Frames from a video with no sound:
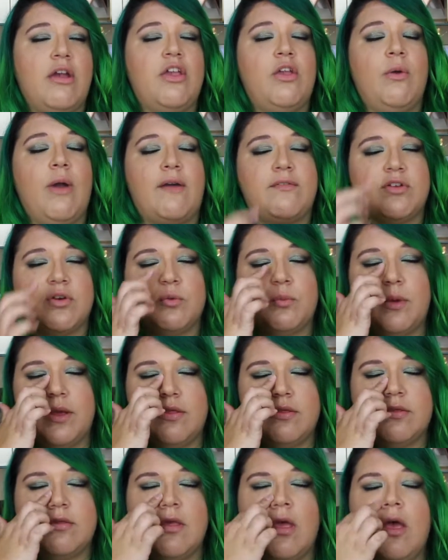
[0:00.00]
You have to
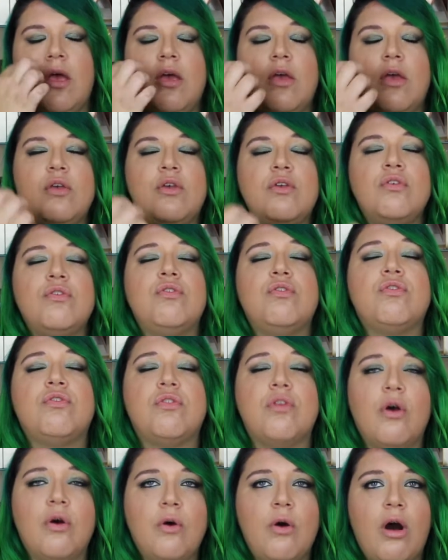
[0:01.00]
rinse
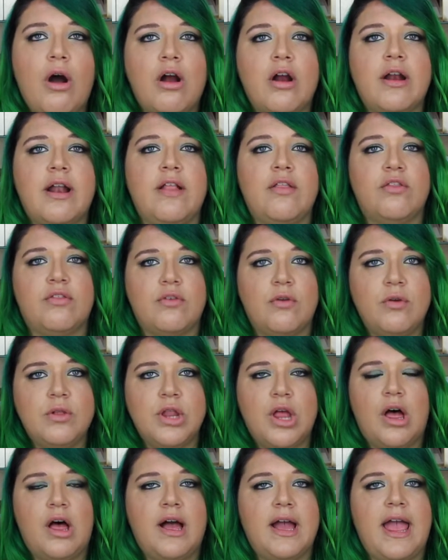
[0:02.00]
so hard and so
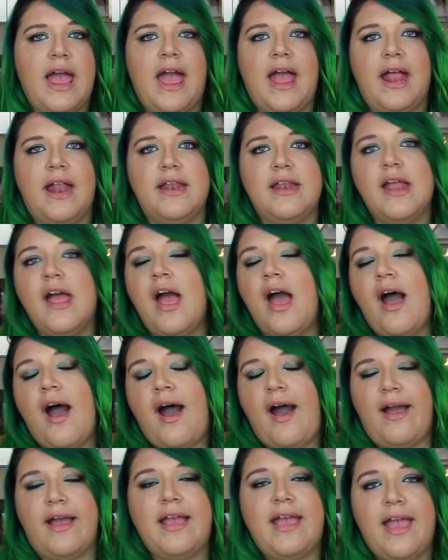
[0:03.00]
long, and
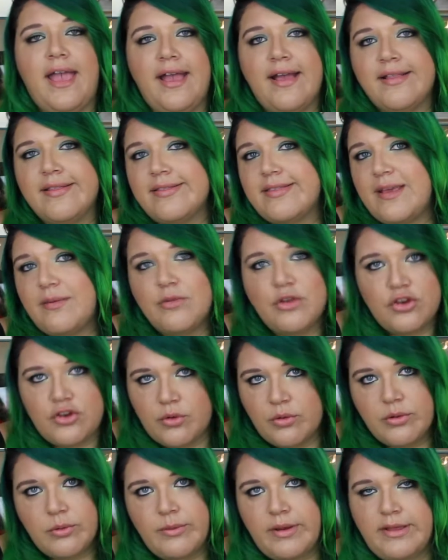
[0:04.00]
I can't seem to
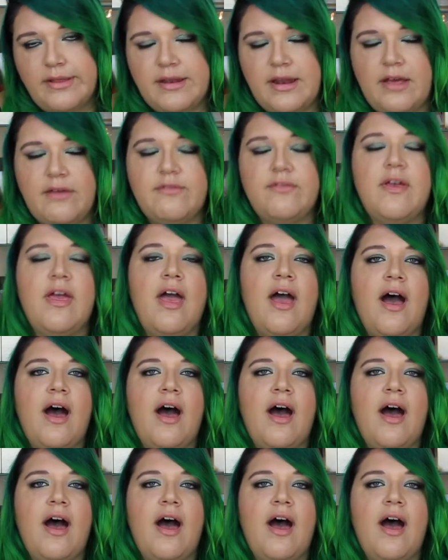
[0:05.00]
do it well enough.